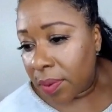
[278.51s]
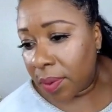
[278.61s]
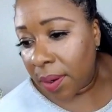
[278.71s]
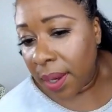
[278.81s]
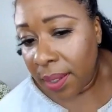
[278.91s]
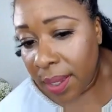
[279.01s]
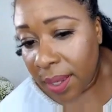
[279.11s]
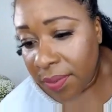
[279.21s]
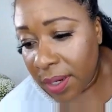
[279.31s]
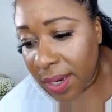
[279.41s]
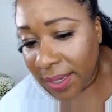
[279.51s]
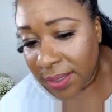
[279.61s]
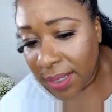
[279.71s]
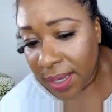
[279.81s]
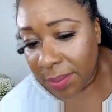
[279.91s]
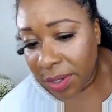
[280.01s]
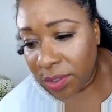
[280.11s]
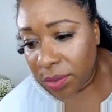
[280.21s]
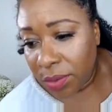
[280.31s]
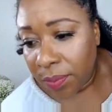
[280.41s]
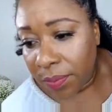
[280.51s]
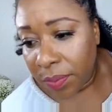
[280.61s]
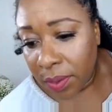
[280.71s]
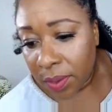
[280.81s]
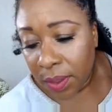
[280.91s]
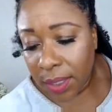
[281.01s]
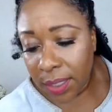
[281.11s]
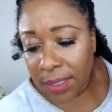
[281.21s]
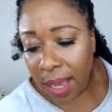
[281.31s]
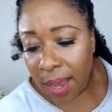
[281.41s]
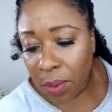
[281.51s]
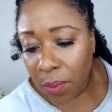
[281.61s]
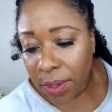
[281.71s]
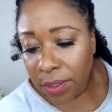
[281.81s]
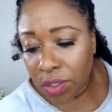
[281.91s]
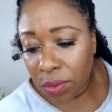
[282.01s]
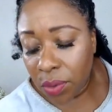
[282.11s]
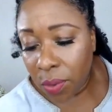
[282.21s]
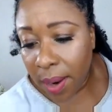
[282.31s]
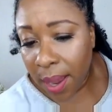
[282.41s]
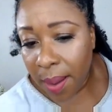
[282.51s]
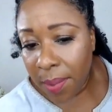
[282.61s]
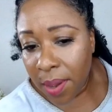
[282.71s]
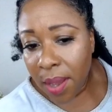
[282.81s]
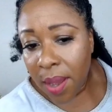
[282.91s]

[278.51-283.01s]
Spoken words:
All right. The next thing I'm going to do is I'm going to grab